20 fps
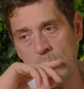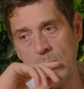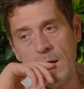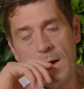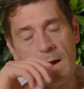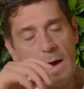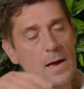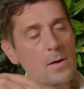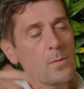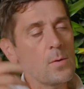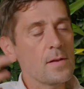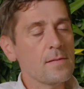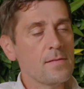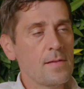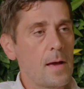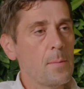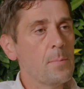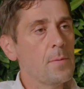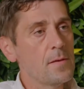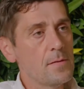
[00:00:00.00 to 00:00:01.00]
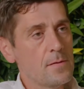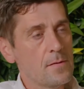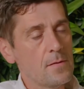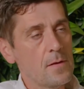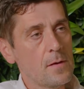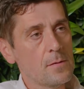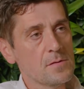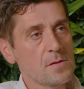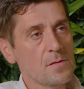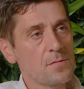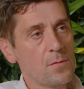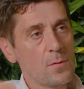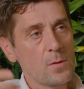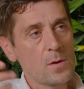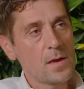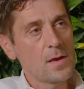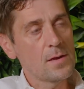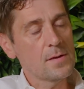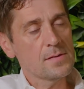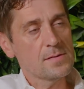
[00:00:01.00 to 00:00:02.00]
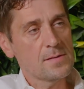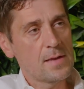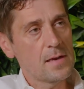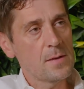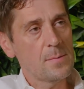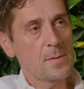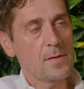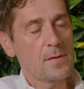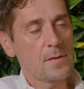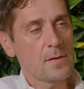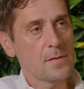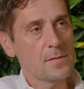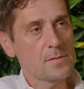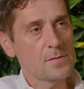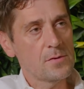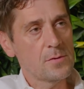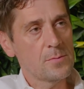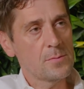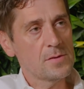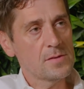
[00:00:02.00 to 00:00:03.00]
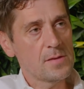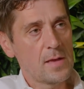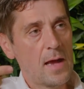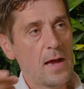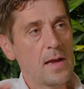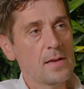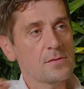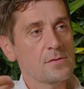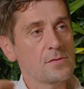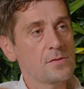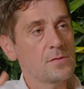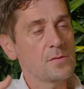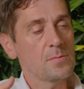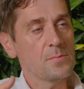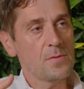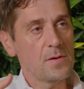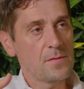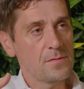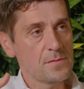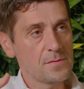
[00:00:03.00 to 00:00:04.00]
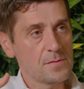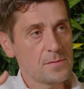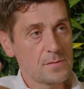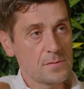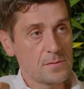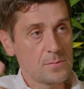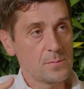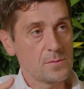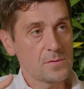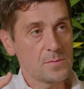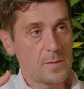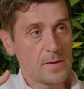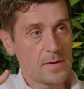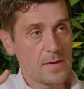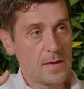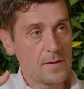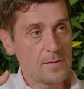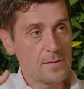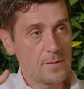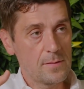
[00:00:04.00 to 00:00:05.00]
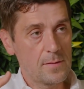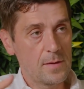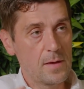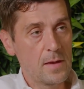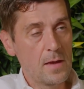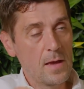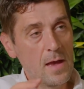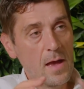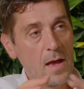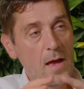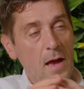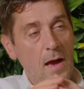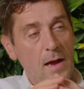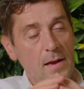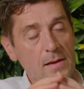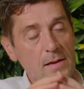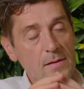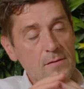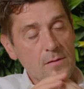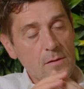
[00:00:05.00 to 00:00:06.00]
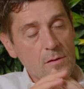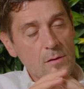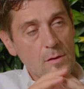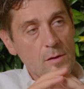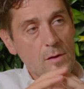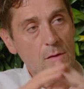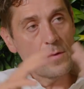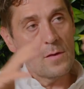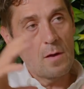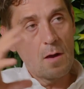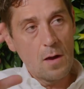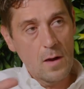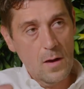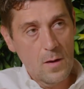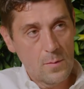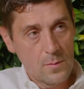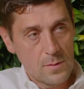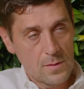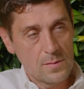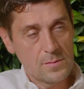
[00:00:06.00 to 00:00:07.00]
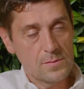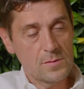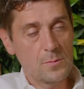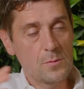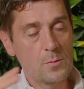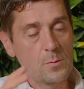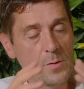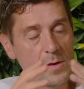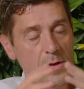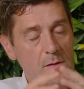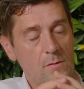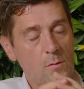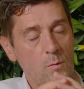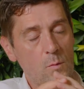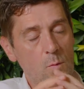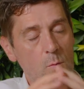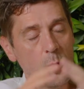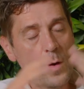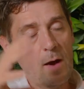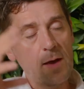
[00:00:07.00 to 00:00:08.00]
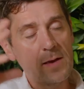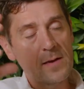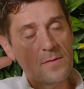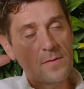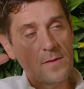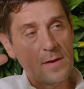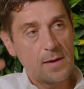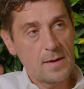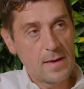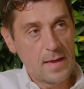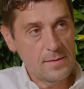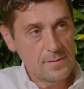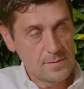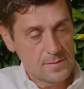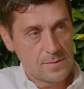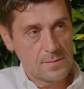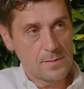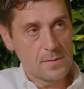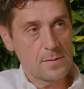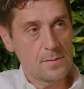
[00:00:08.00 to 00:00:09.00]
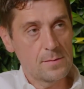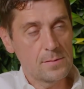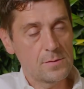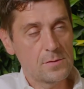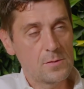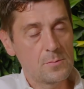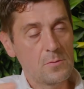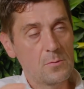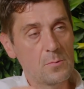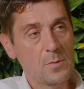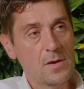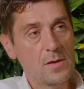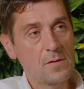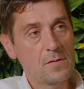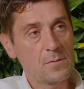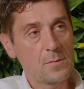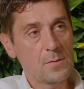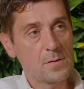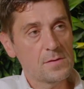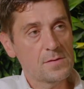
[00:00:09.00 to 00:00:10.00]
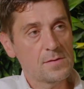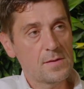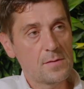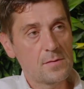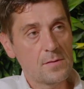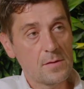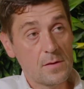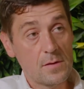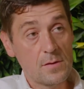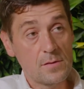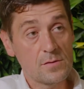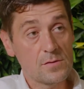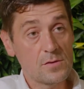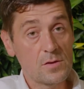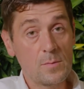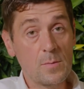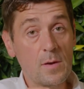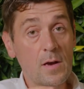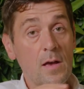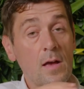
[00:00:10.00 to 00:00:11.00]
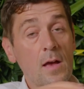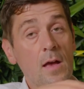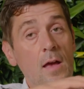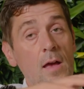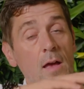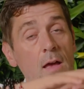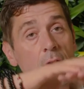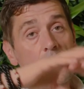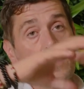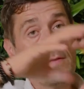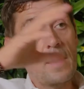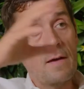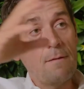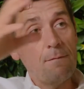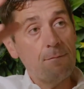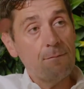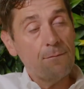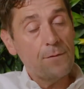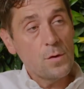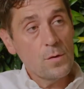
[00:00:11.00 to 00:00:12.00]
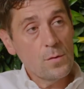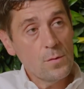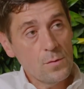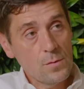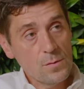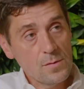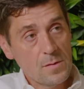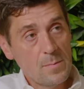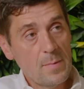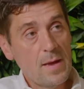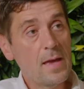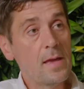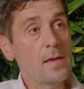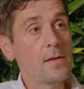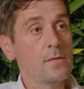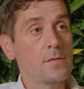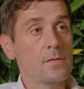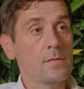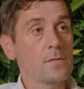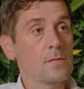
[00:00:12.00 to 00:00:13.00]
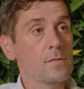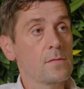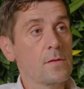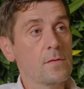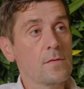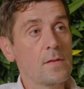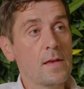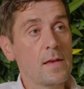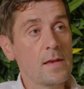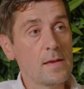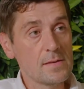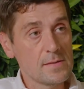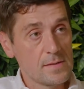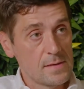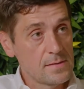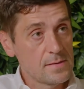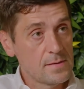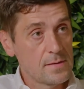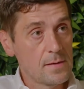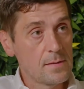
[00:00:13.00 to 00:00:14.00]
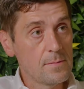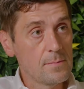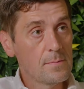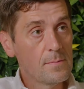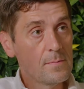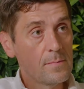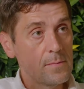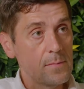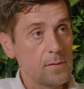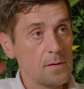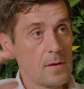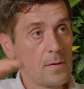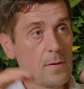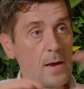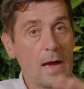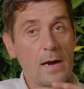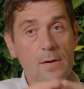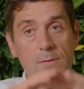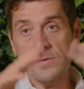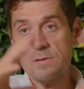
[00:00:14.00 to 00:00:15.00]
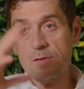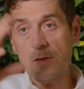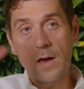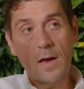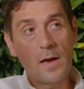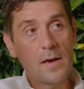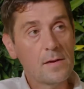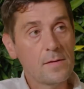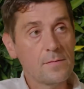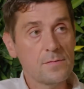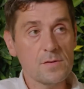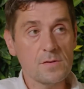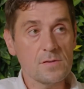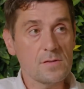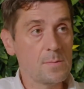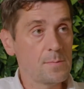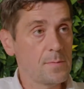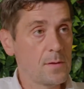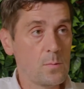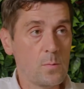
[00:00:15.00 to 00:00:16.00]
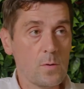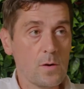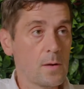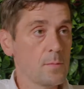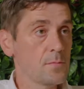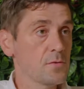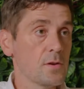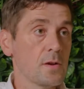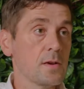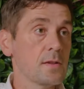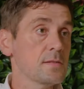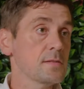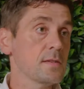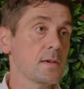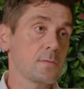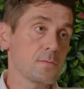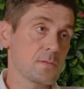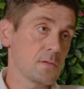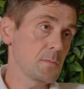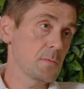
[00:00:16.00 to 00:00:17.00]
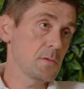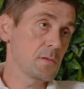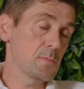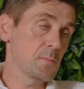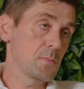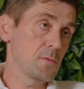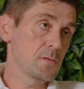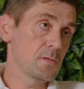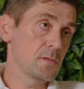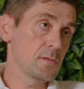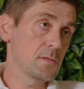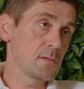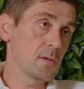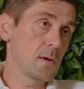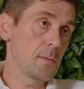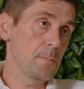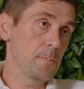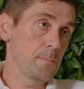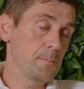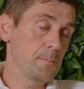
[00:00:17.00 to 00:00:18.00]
How do I tap into those if all I understand about the consumer is their attitude and preferences towards my category? I need to look at the whole consumer. We need to widen the lens on the consumer. We need to understand the consumer in their full domains that they exist in, outside of just simply what I'm trying to sell to them at this point in time.